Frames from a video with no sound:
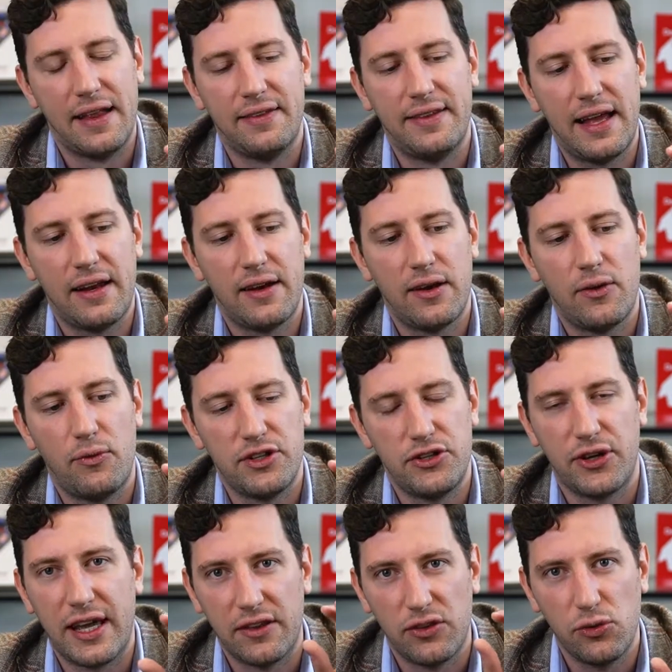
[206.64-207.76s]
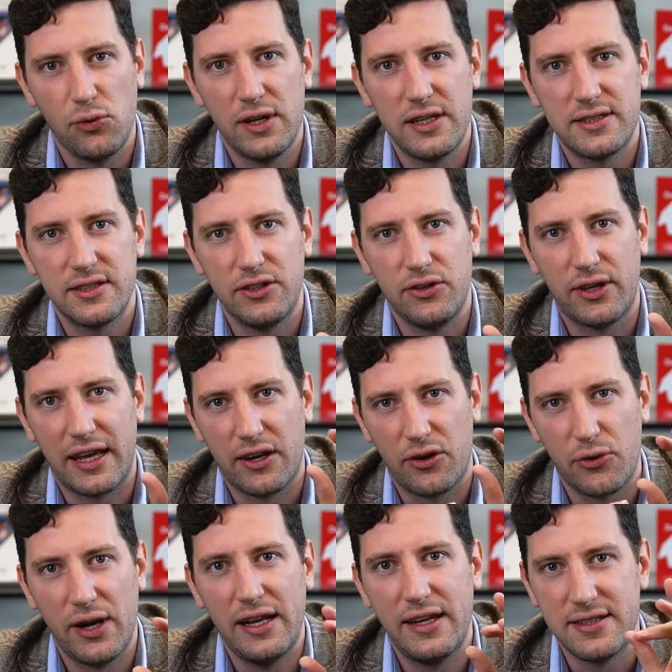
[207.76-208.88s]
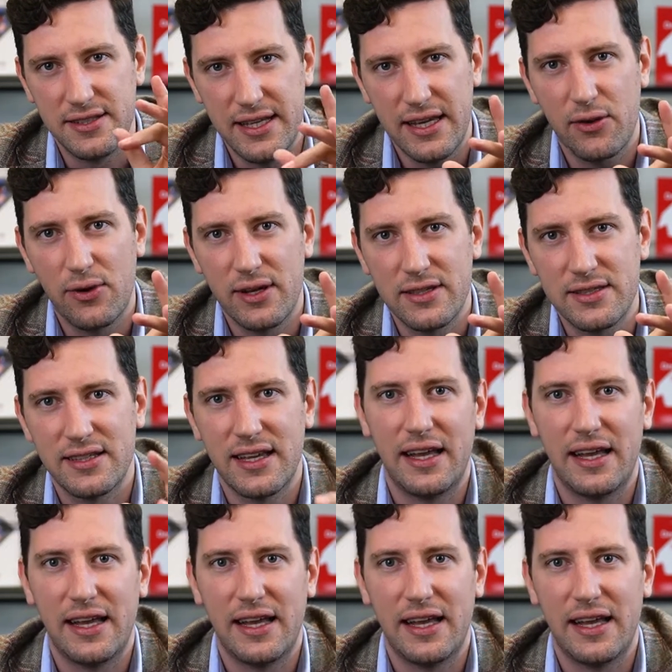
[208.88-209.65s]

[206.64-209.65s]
And then what you can do is you can create a sequence